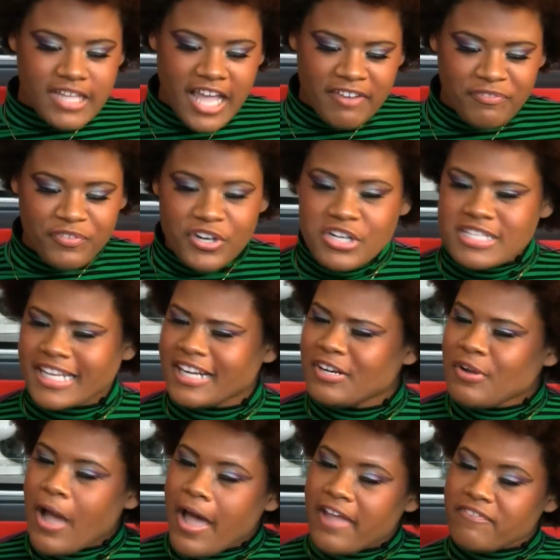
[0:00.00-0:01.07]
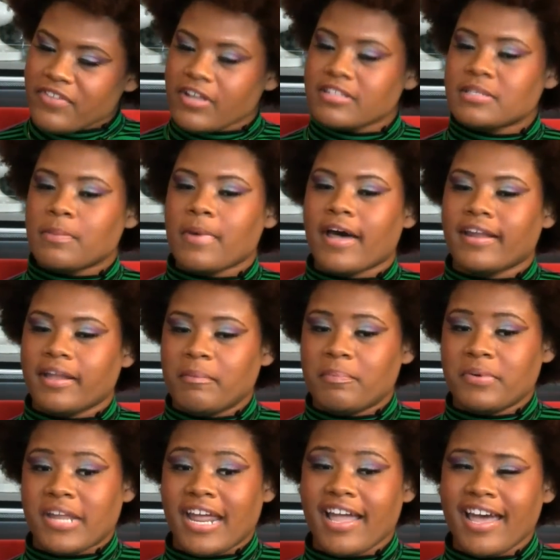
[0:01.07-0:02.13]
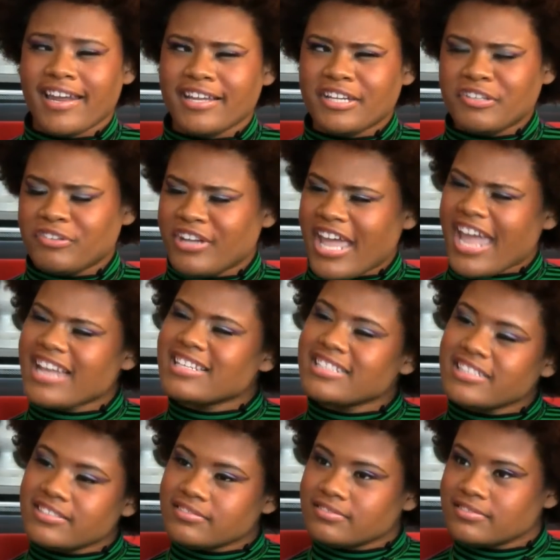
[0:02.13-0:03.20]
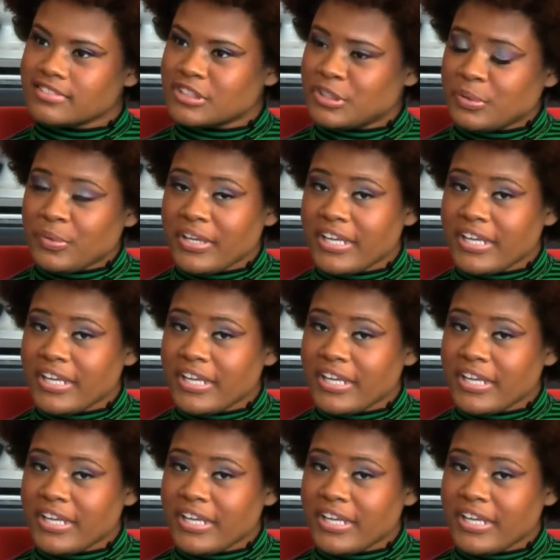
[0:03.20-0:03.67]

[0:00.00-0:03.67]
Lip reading: at first, I didn't know how I felt about it, but I got a good reaction to